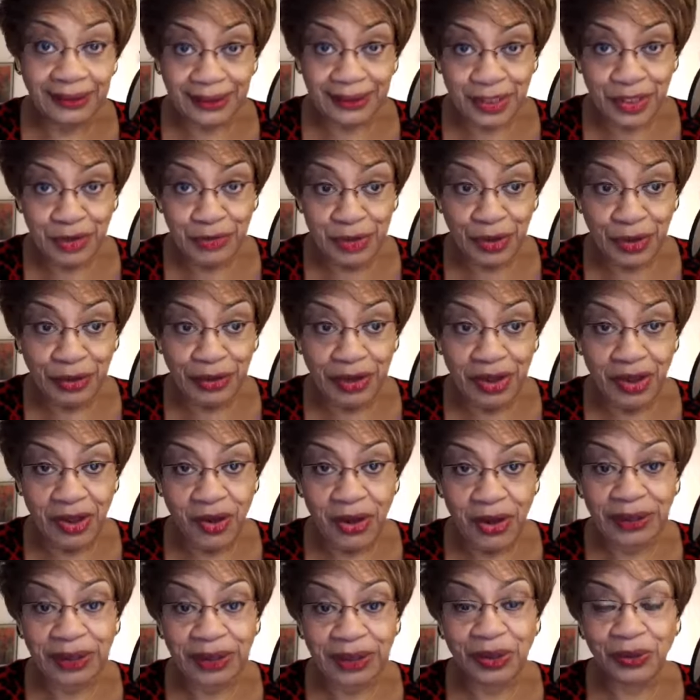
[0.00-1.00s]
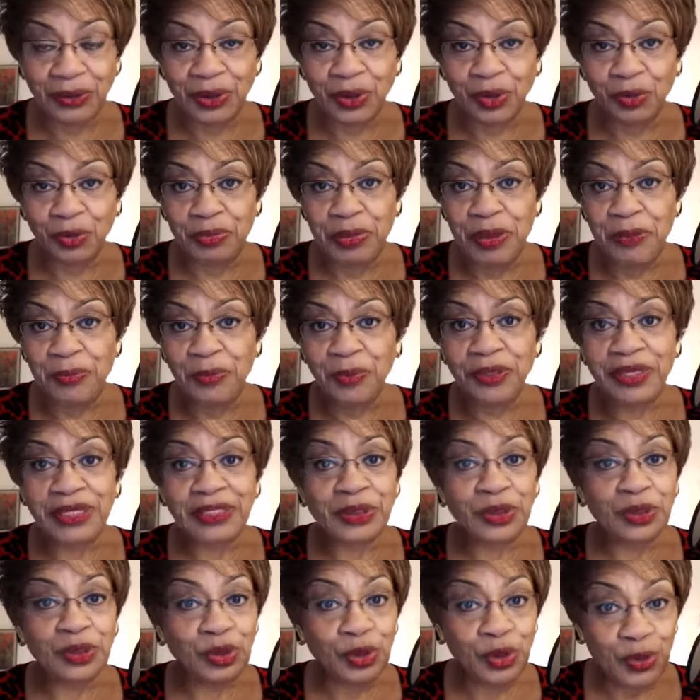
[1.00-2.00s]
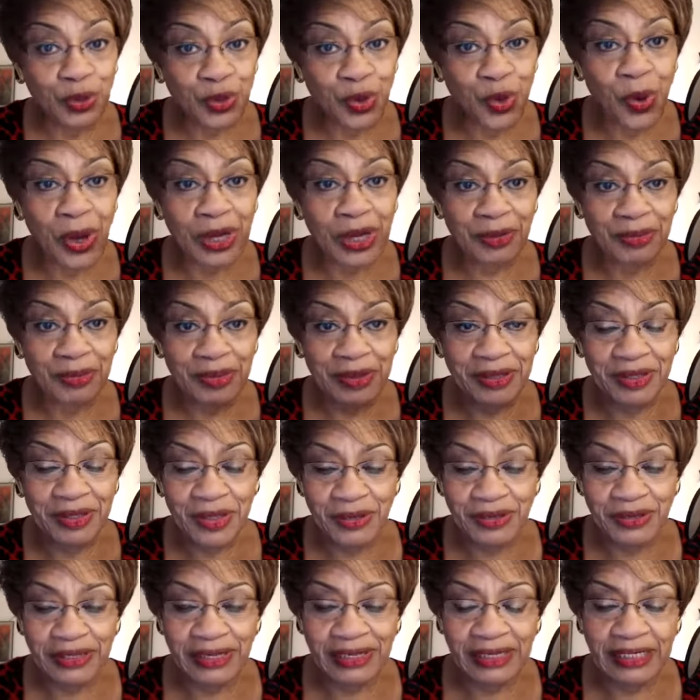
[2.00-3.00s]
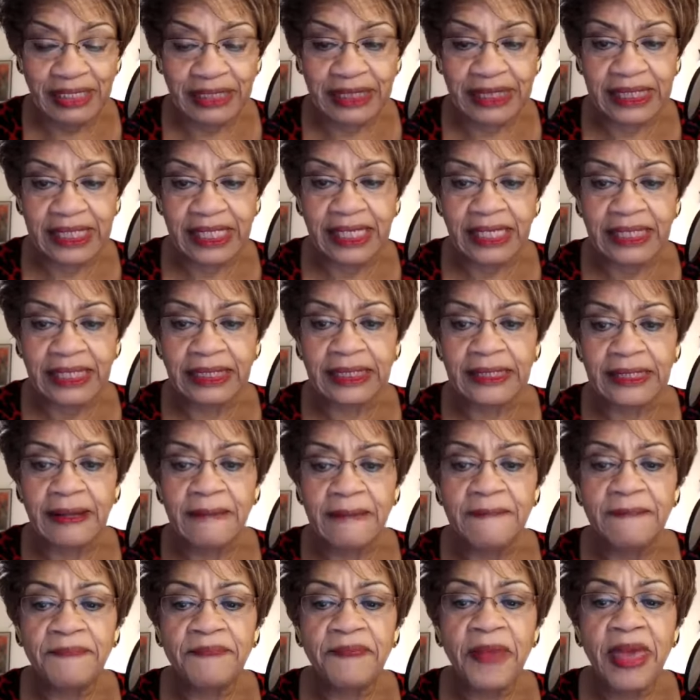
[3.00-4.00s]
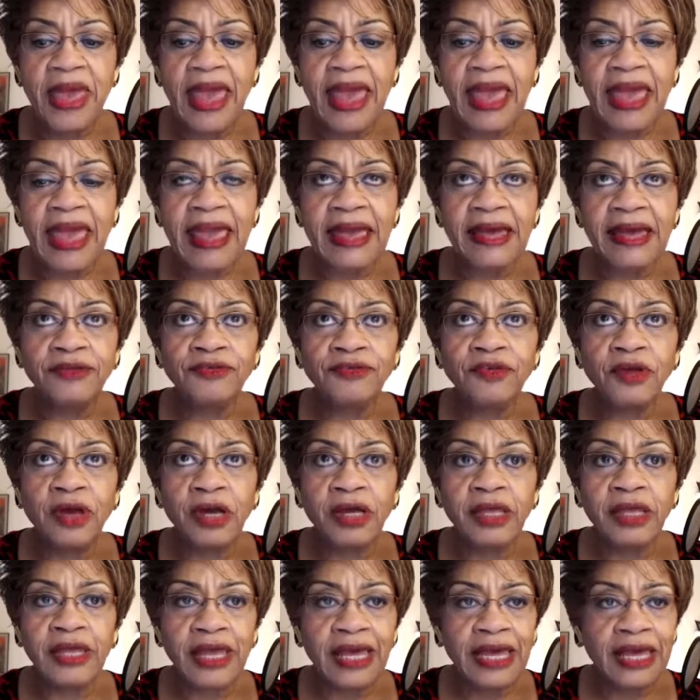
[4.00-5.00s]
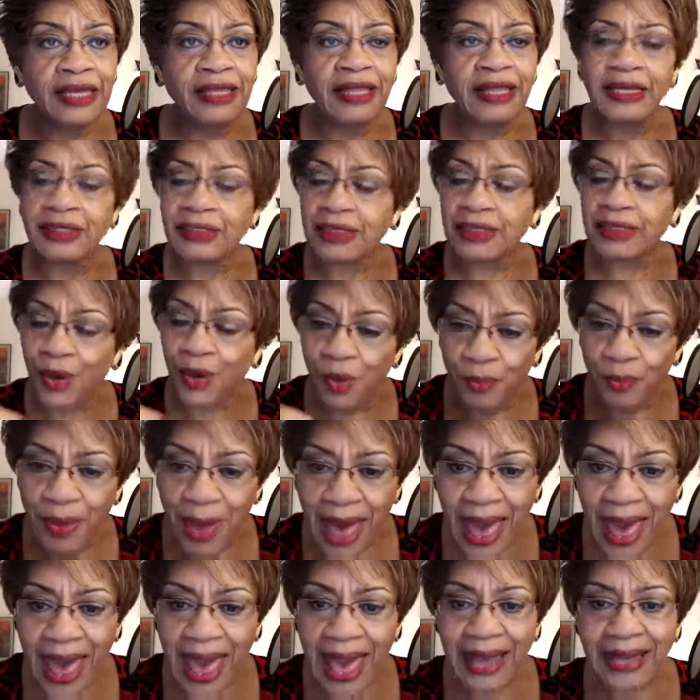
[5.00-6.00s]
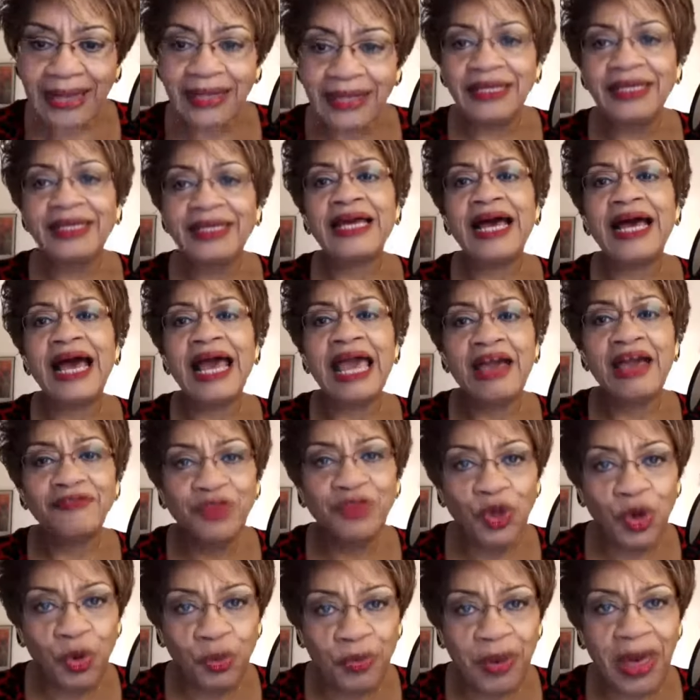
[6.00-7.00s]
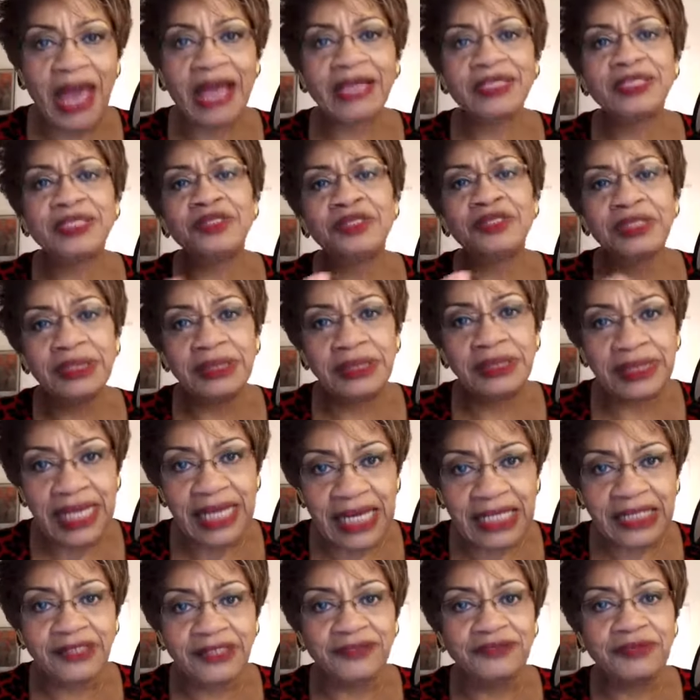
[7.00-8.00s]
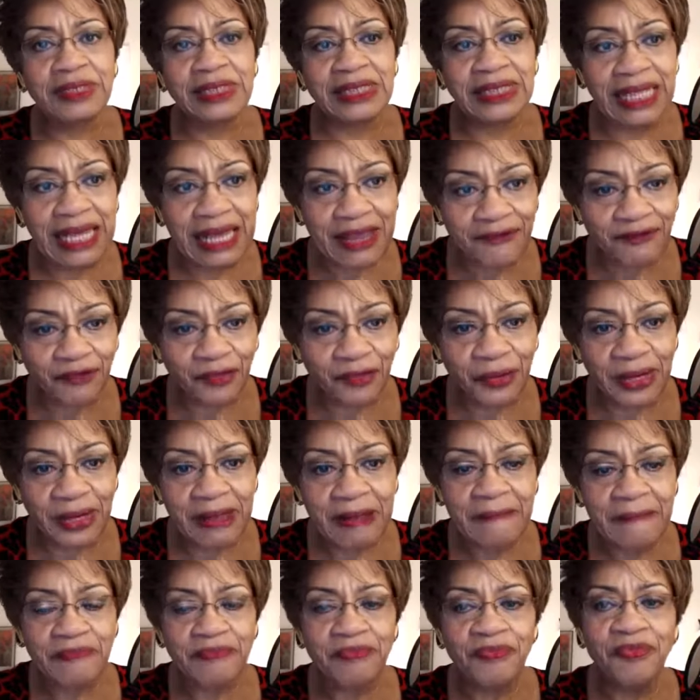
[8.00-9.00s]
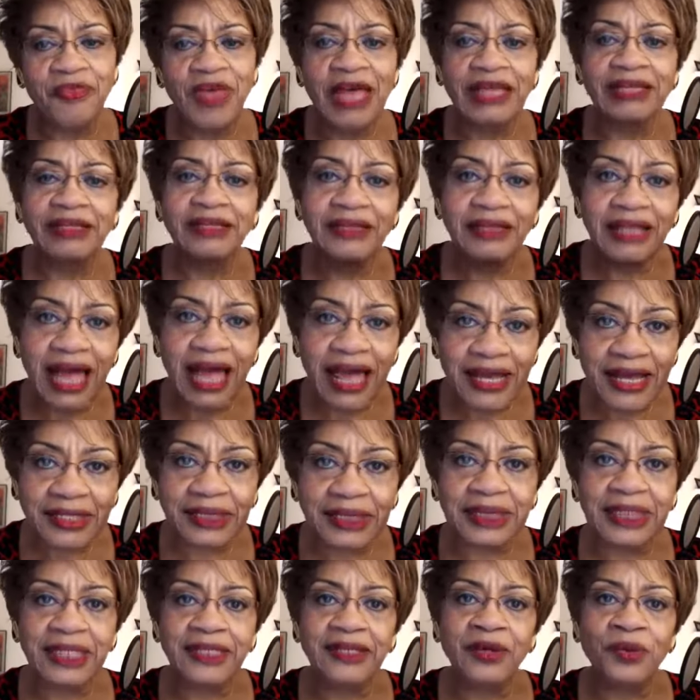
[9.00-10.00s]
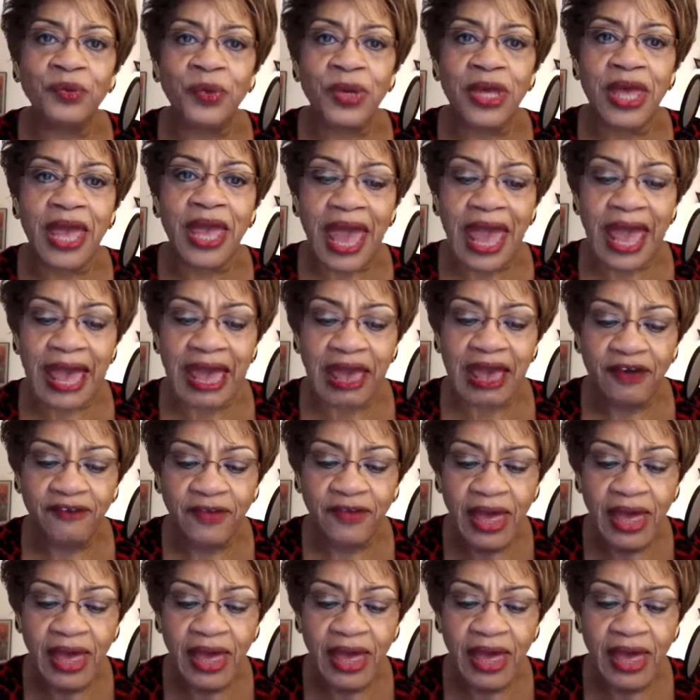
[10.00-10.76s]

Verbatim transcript: community also, so people get sued quite a bit in the United States. And again, as I go back, I have to go back to the days of slavery. That legacy that we have